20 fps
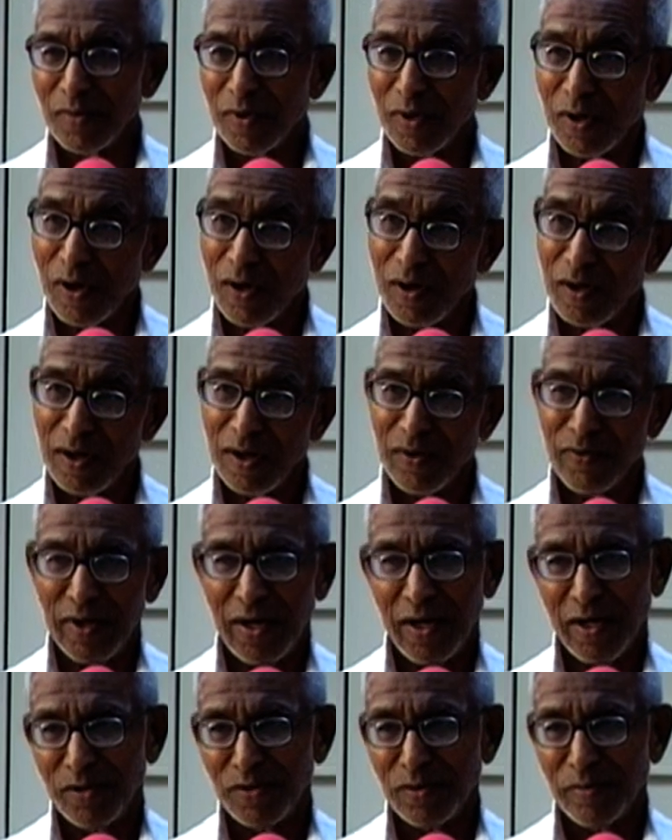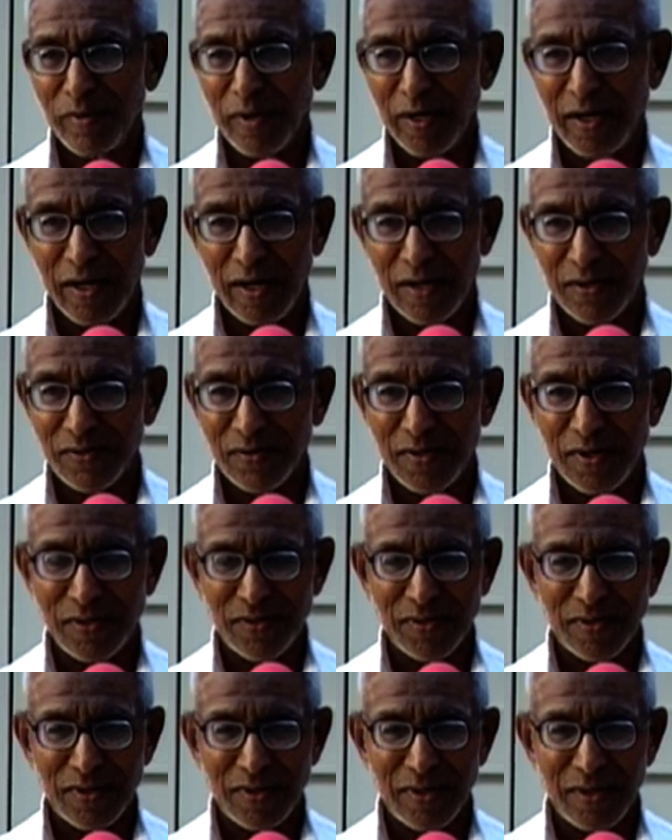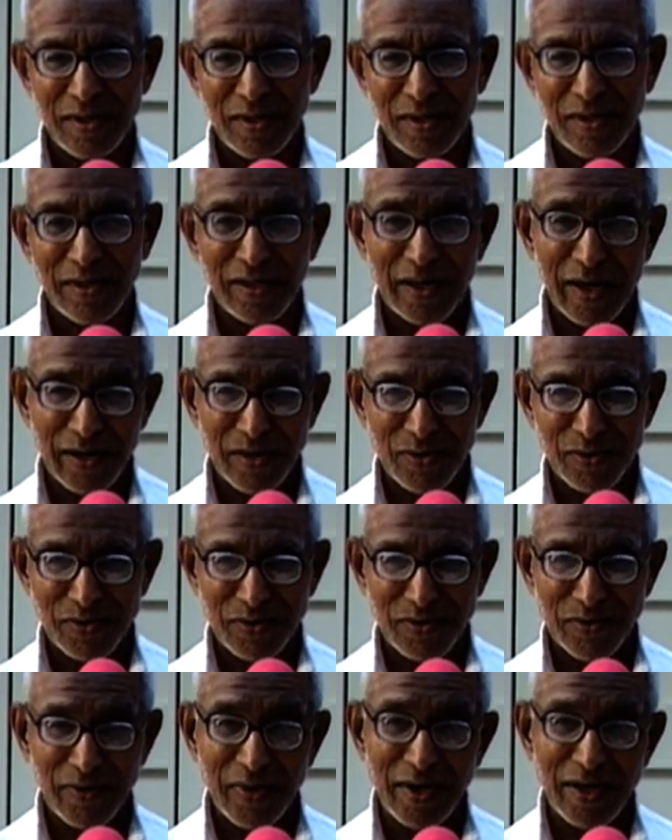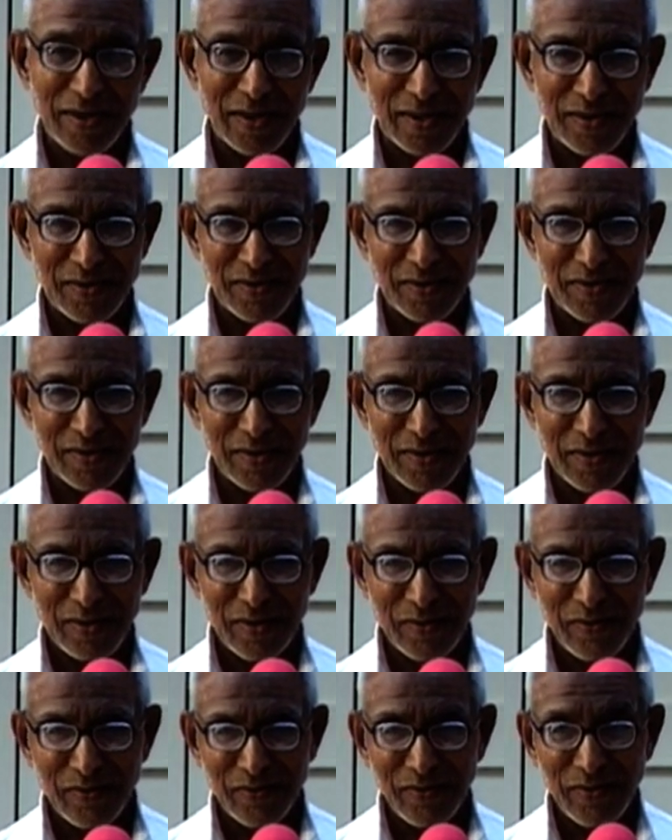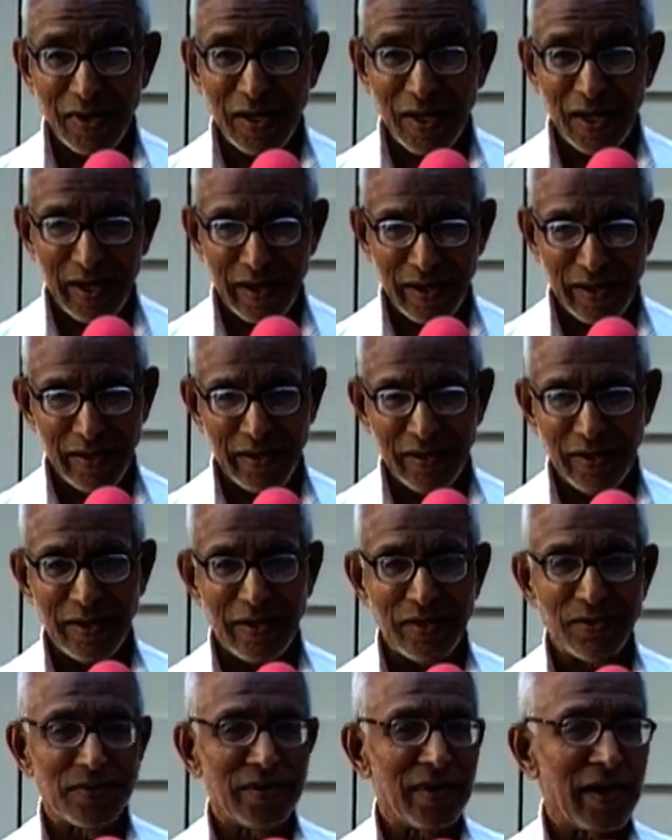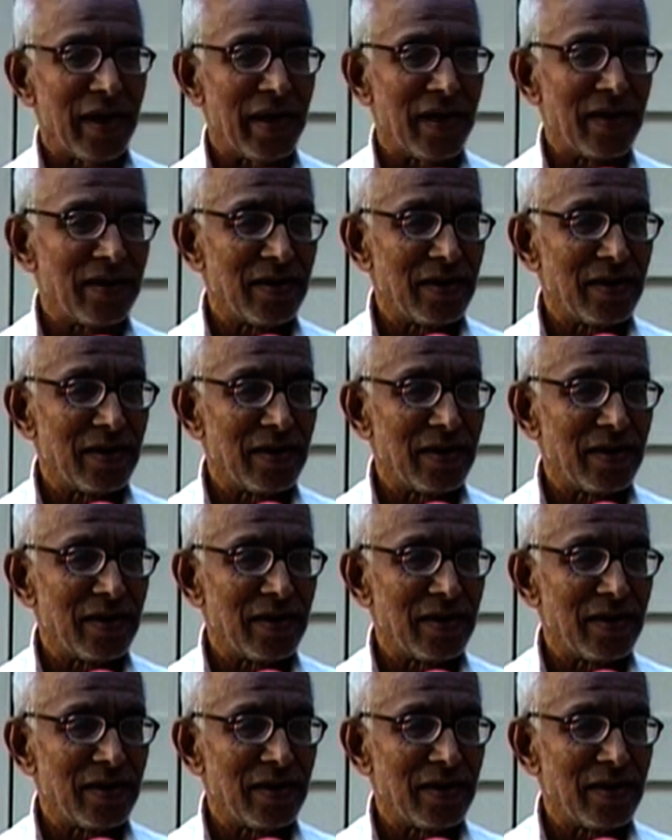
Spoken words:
All our experiences. That sweetens. Feeling is there.